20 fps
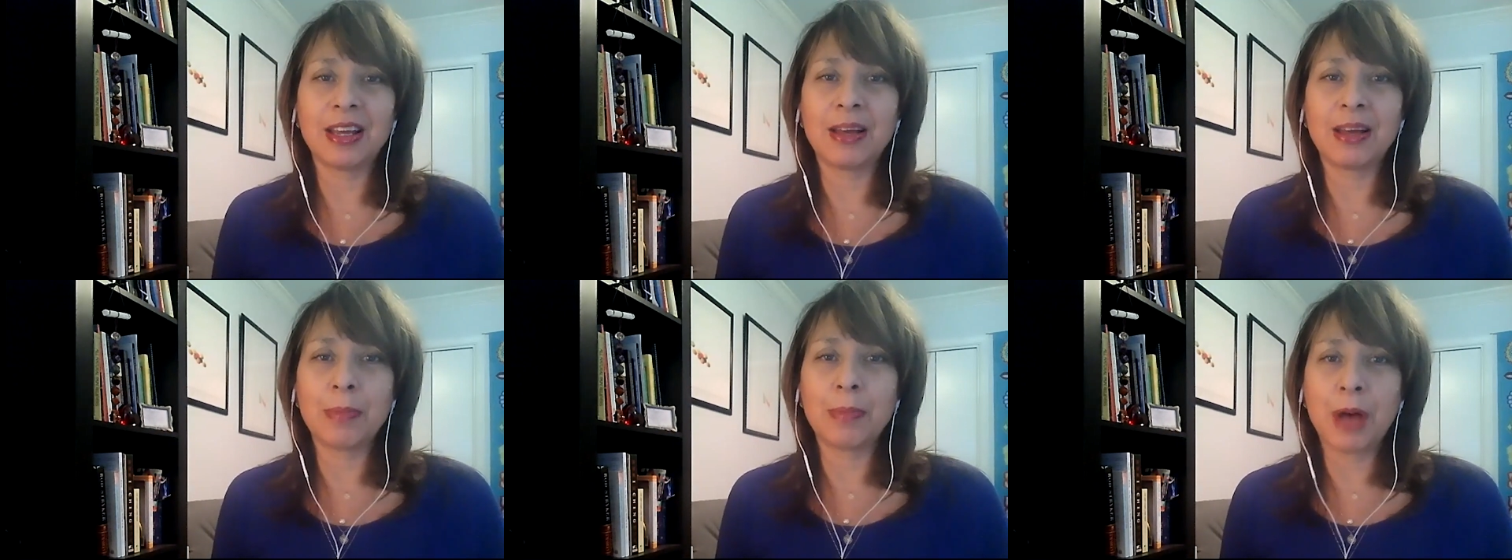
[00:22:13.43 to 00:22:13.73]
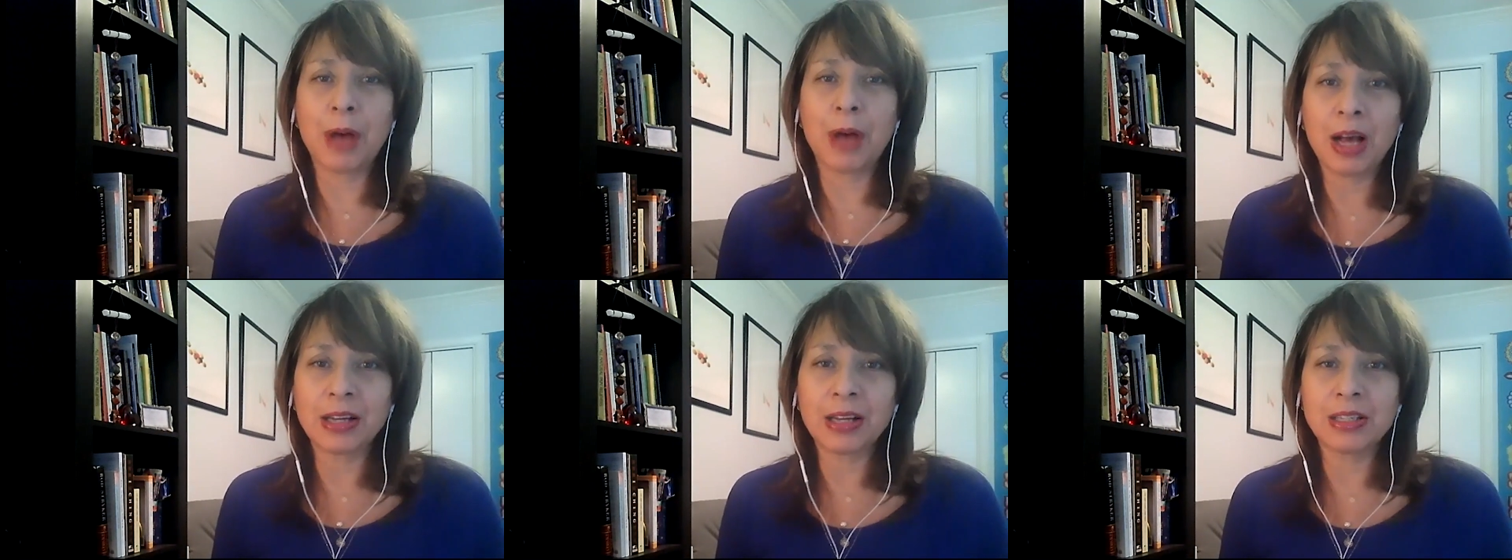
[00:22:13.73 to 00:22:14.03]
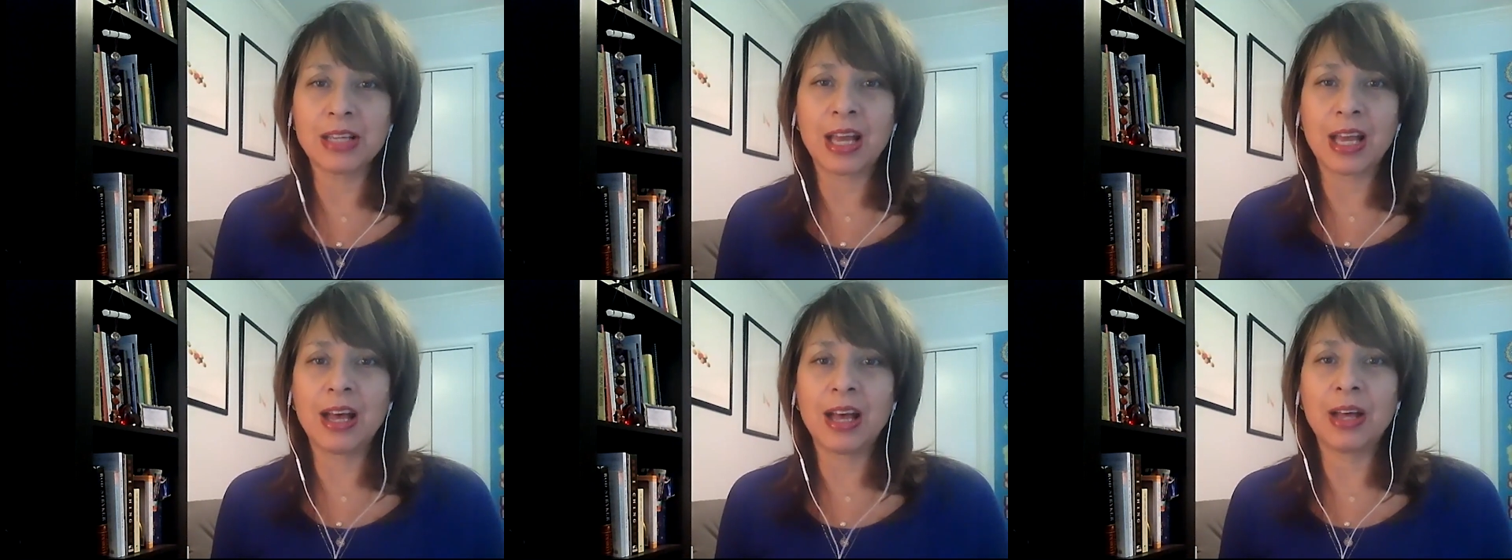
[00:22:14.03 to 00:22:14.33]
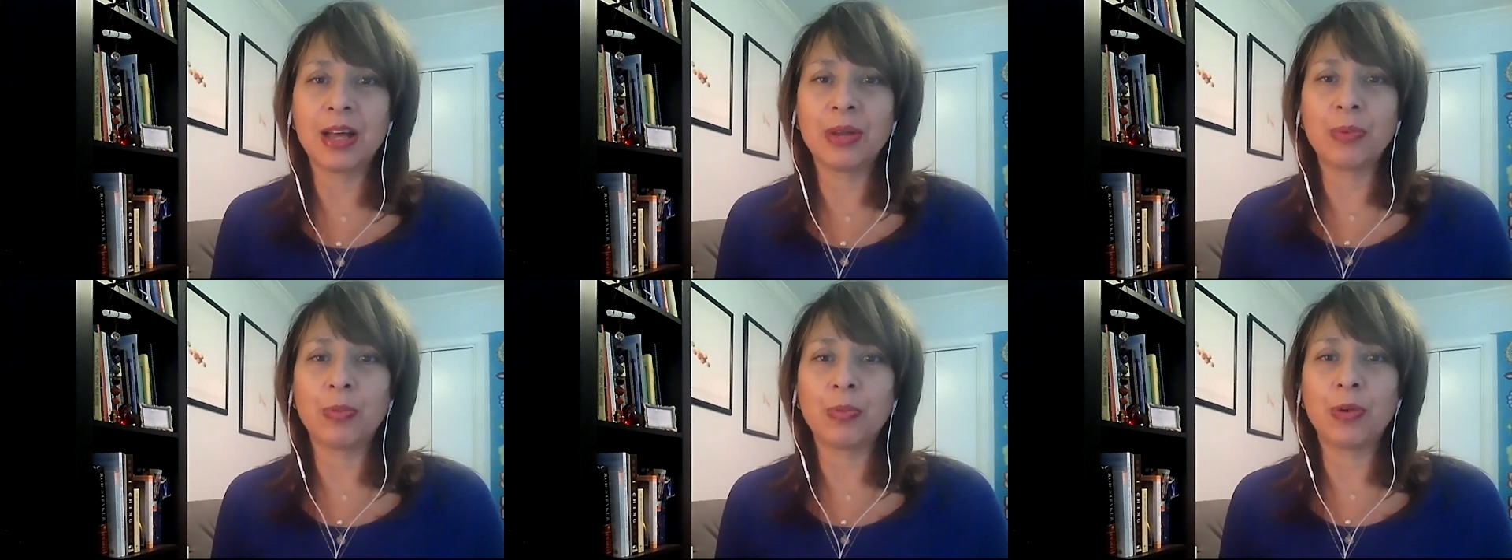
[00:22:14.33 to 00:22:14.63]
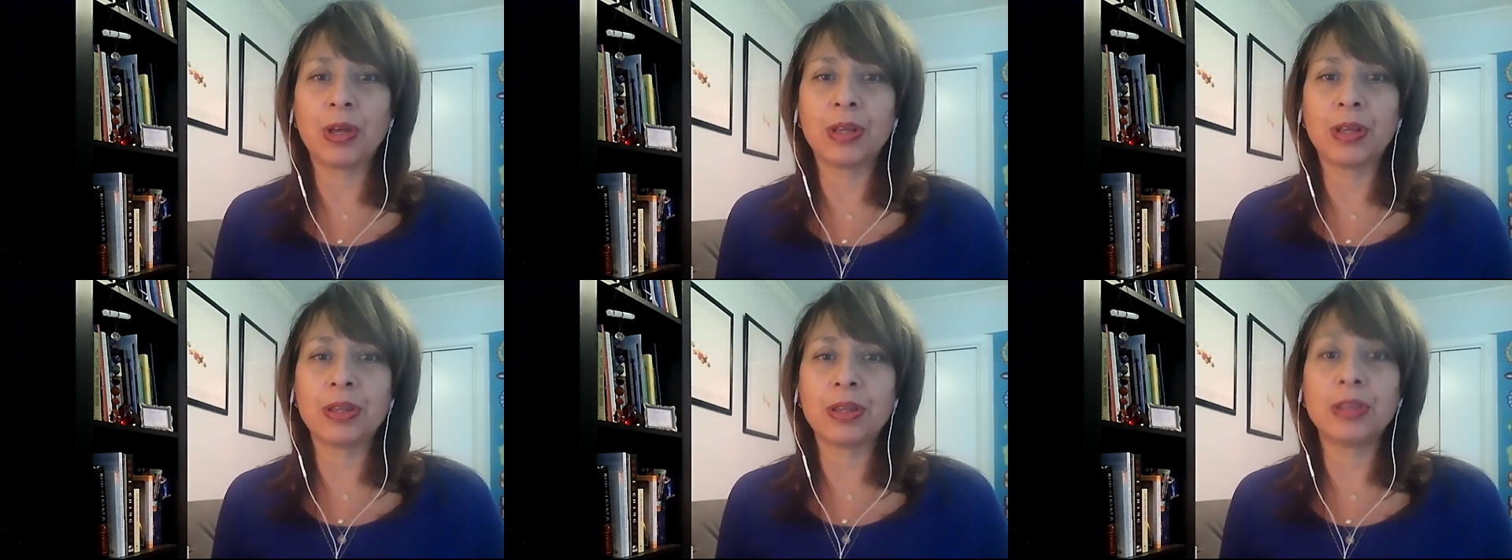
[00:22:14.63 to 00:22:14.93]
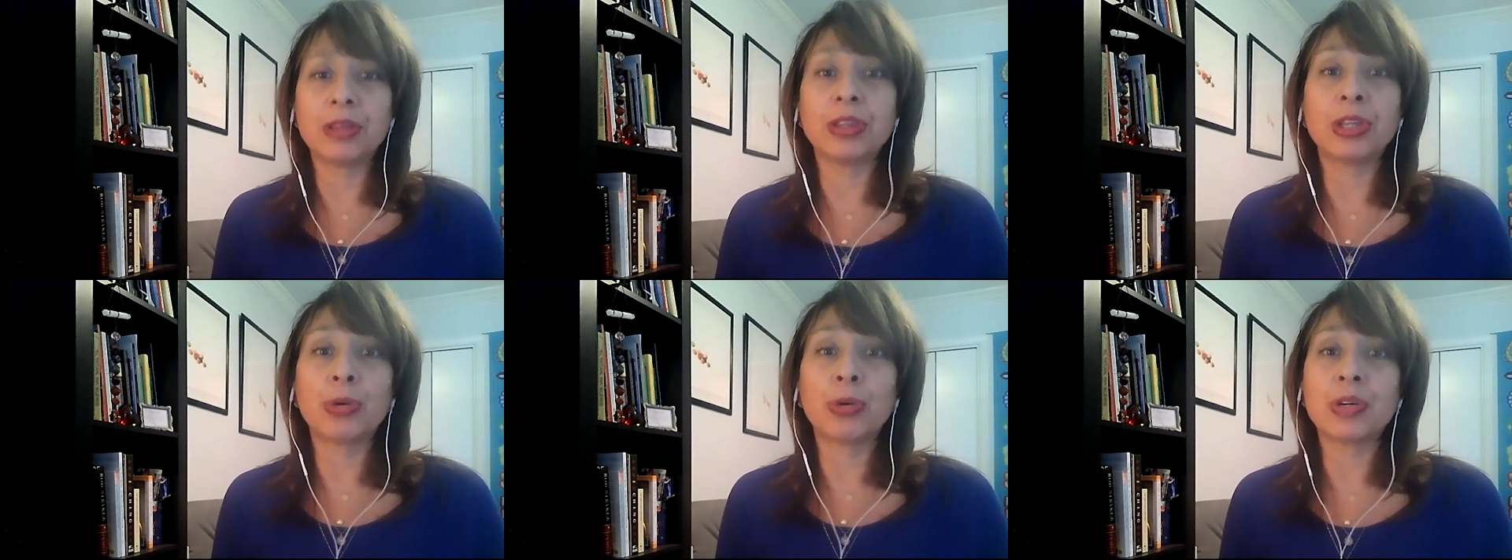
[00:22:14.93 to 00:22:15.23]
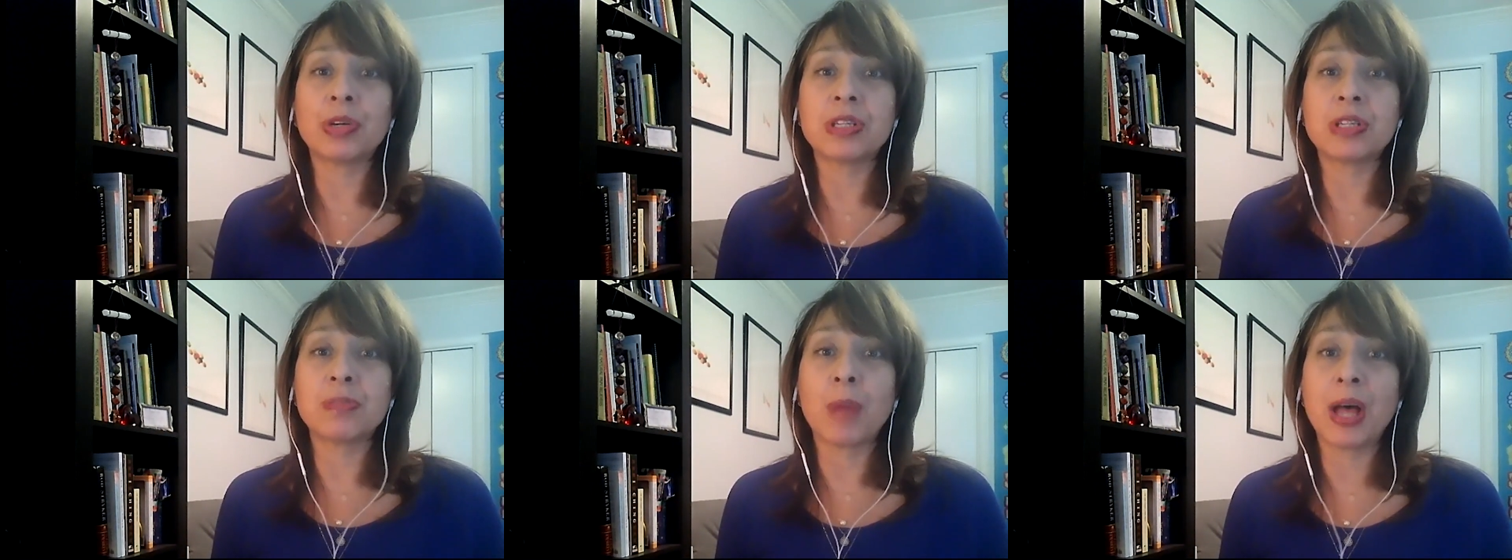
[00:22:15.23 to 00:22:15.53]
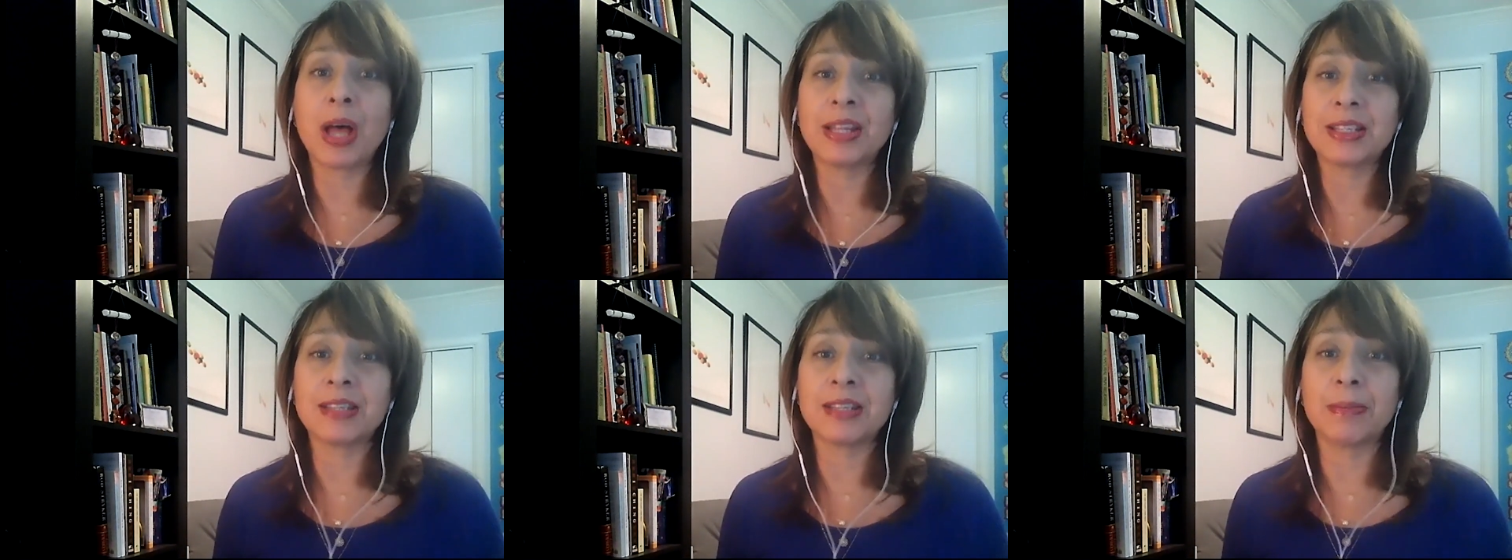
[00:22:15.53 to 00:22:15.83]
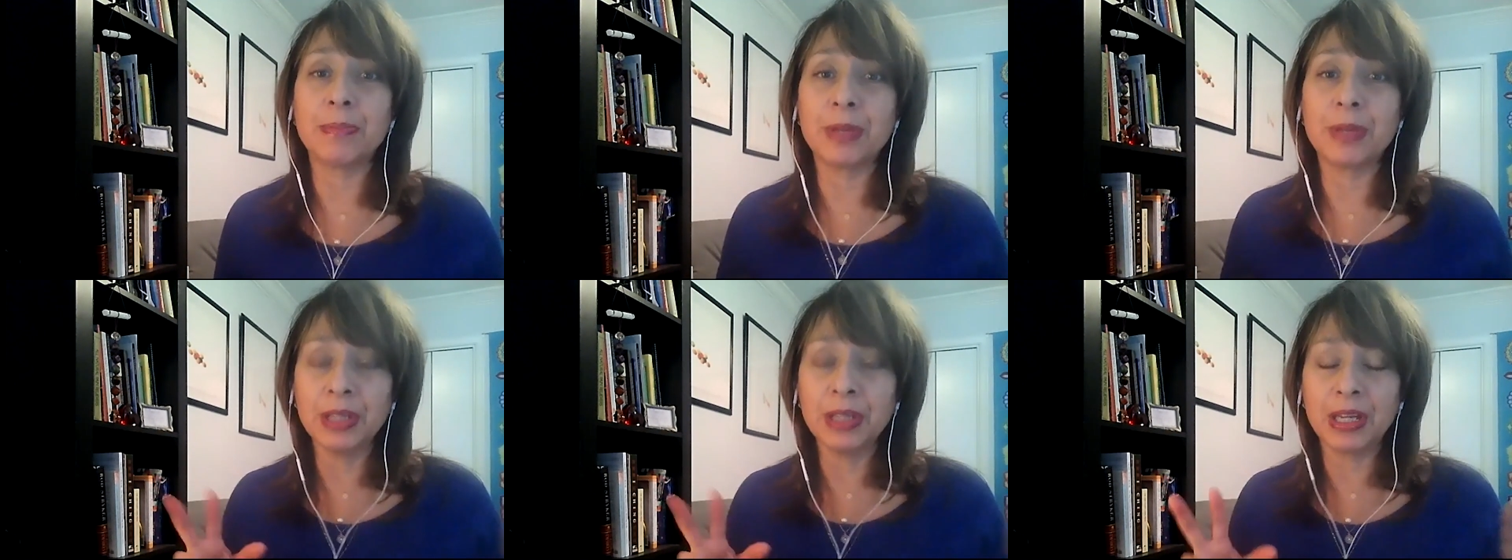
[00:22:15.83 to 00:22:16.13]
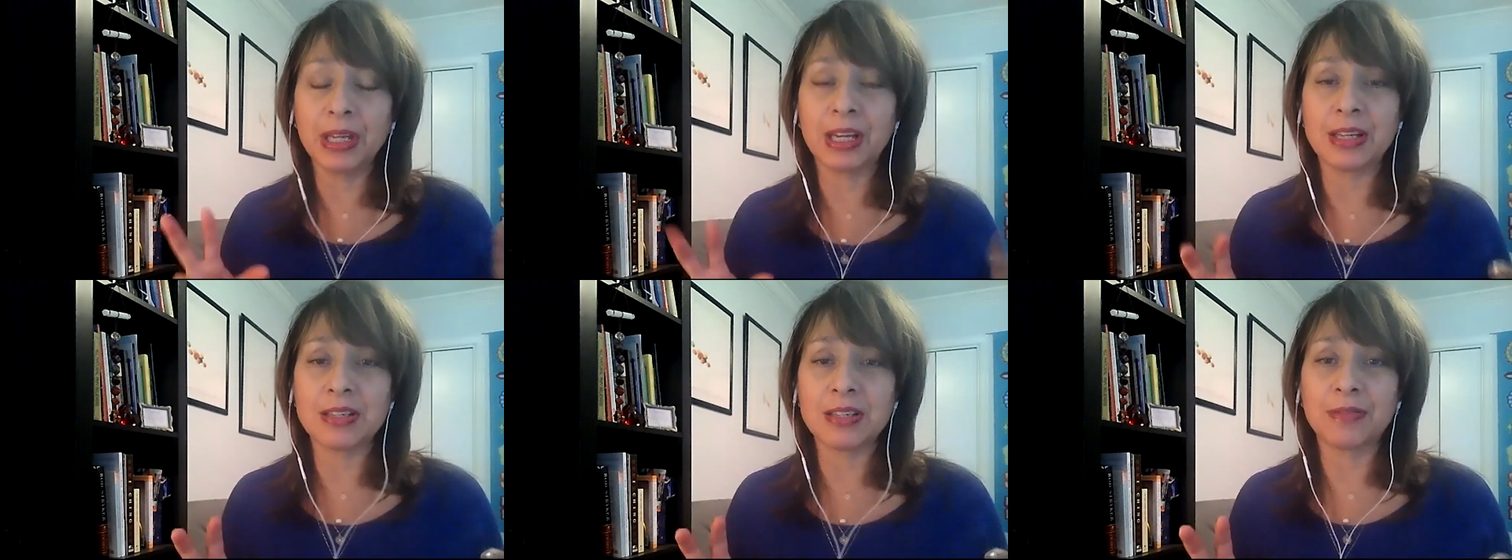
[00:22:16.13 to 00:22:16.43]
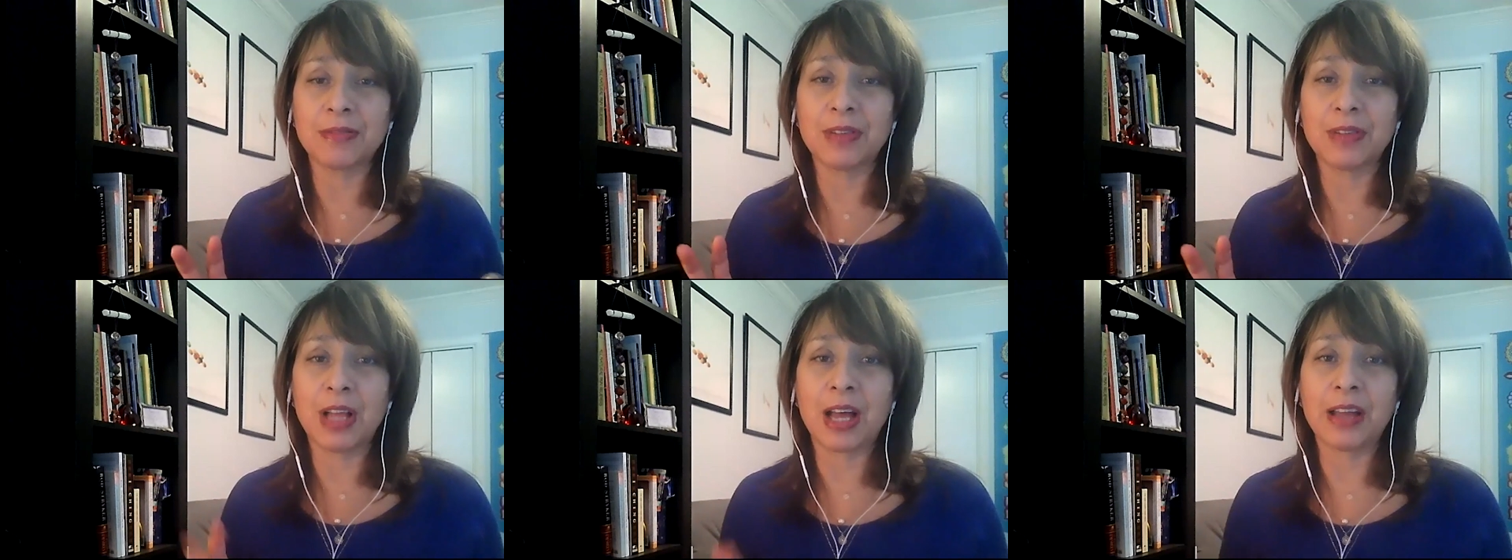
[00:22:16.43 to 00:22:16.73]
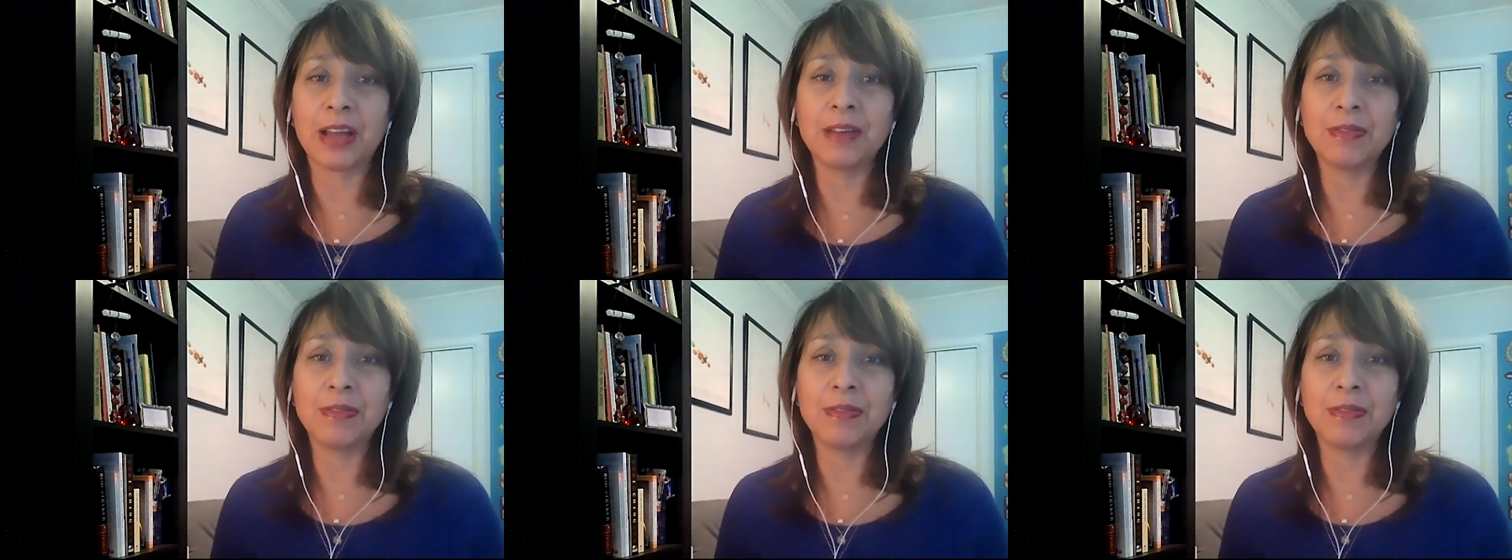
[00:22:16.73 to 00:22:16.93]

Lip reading: bogged down with the responsibilities of life,